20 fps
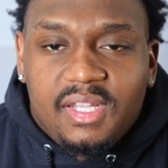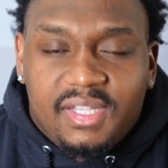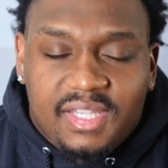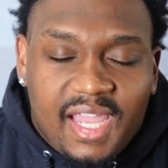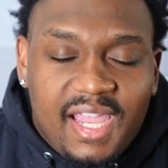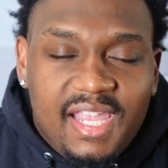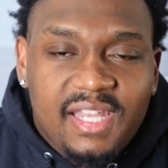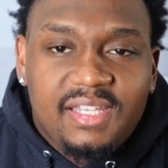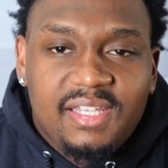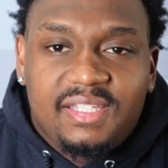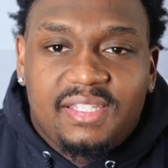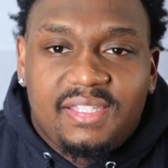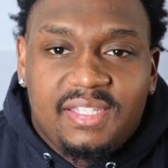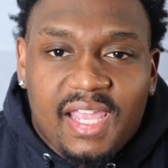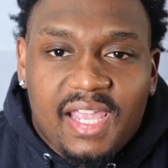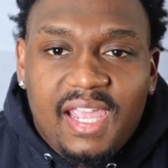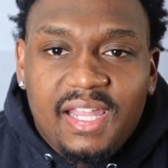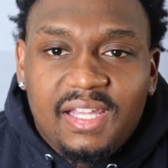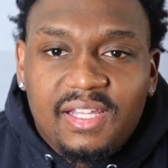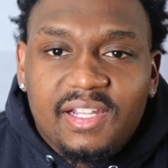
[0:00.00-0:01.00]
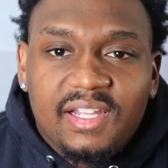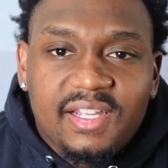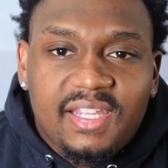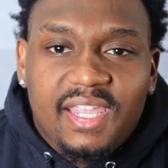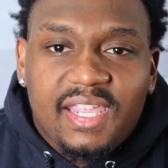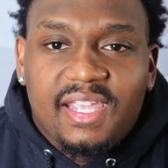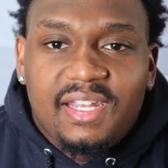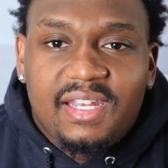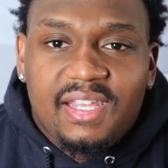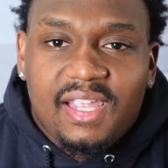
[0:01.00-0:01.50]
They
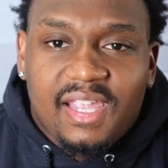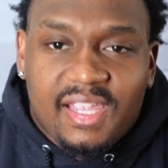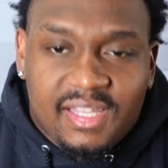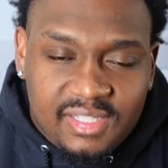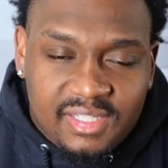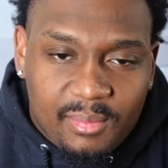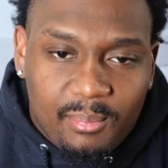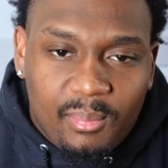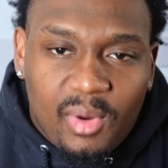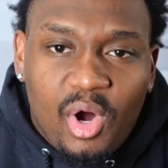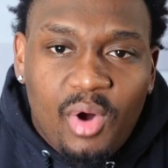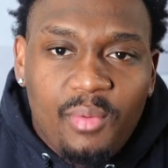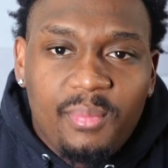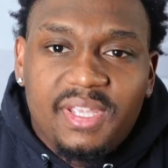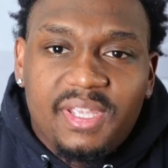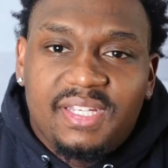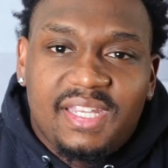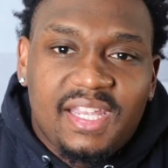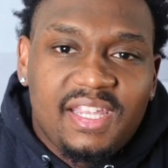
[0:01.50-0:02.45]
look at it, and the moment